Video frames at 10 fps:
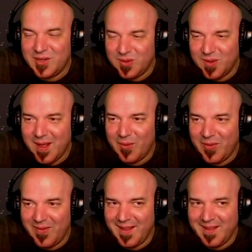could do a lot
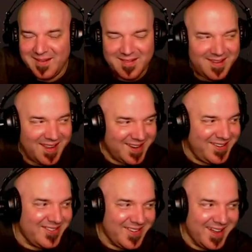with that. I could
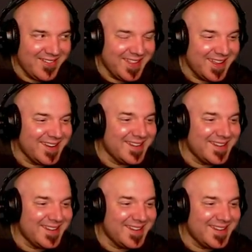do a lot with that.